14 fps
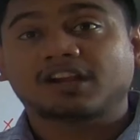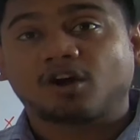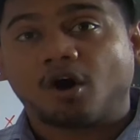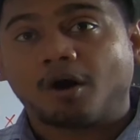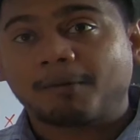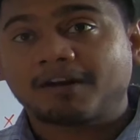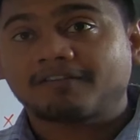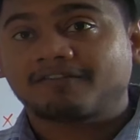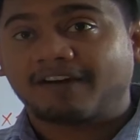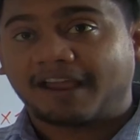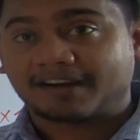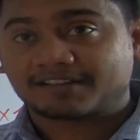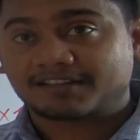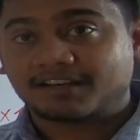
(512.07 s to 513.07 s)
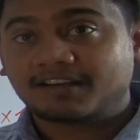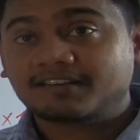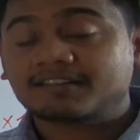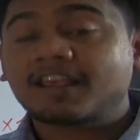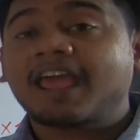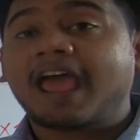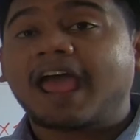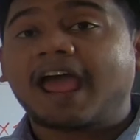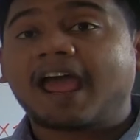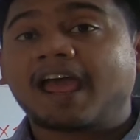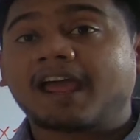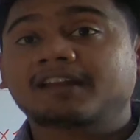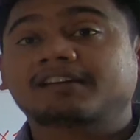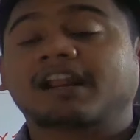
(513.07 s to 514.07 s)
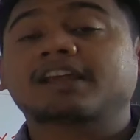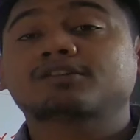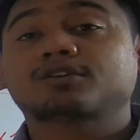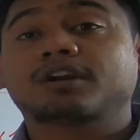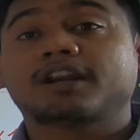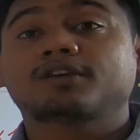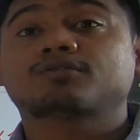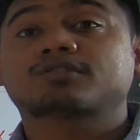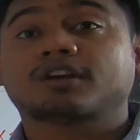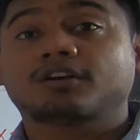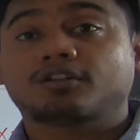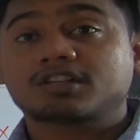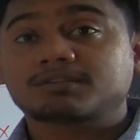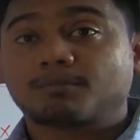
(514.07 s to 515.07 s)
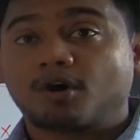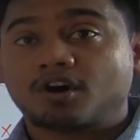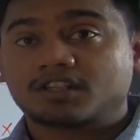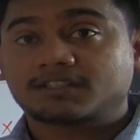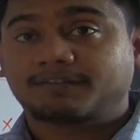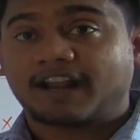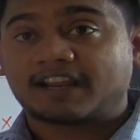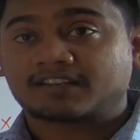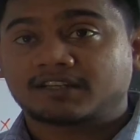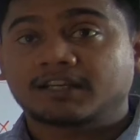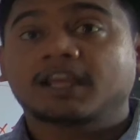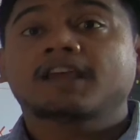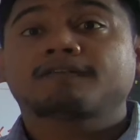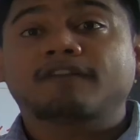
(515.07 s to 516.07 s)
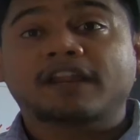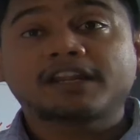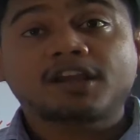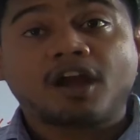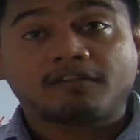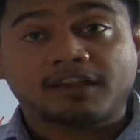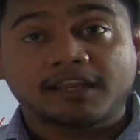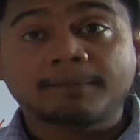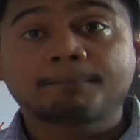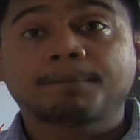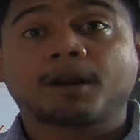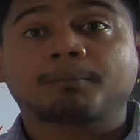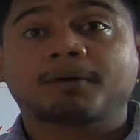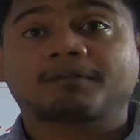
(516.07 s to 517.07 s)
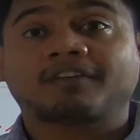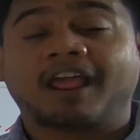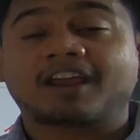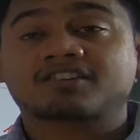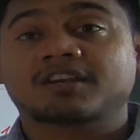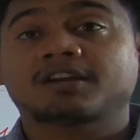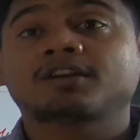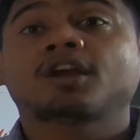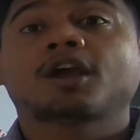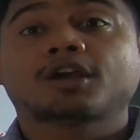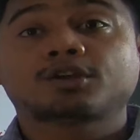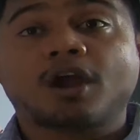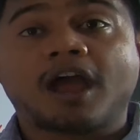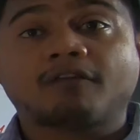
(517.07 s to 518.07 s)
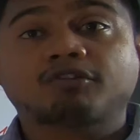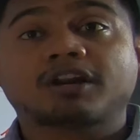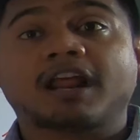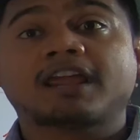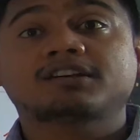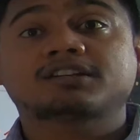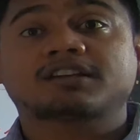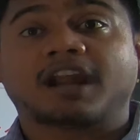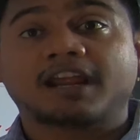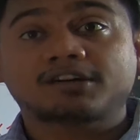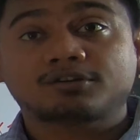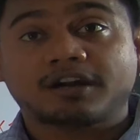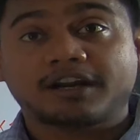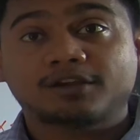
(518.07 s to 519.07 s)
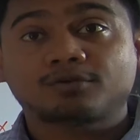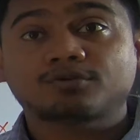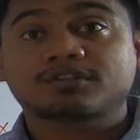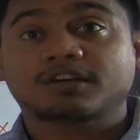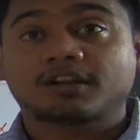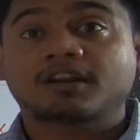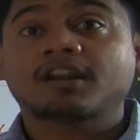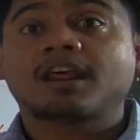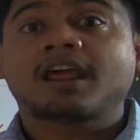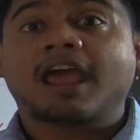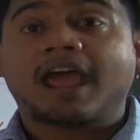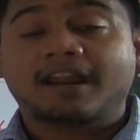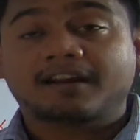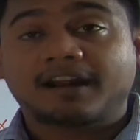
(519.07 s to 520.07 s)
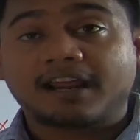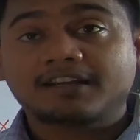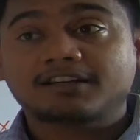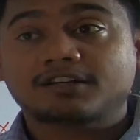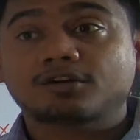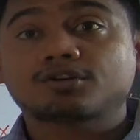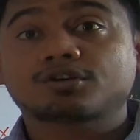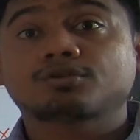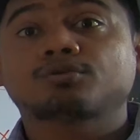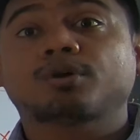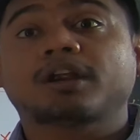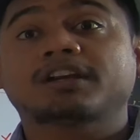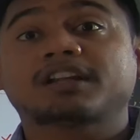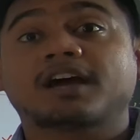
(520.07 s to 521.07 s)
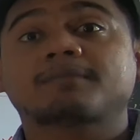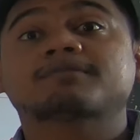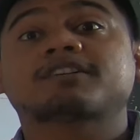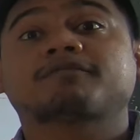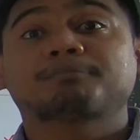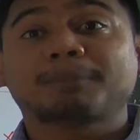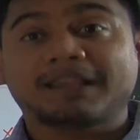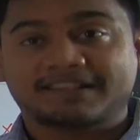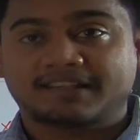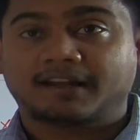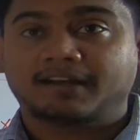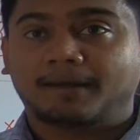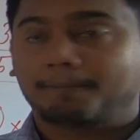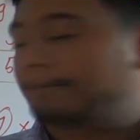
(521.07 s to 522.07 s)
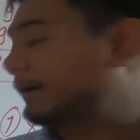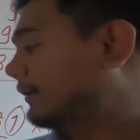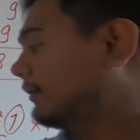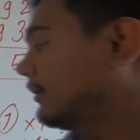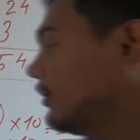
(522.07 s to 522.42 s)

the common factors and try to reduce into the smallest fraction. When you have an improper fraction, you have to try to reduce it in terms of mixed number.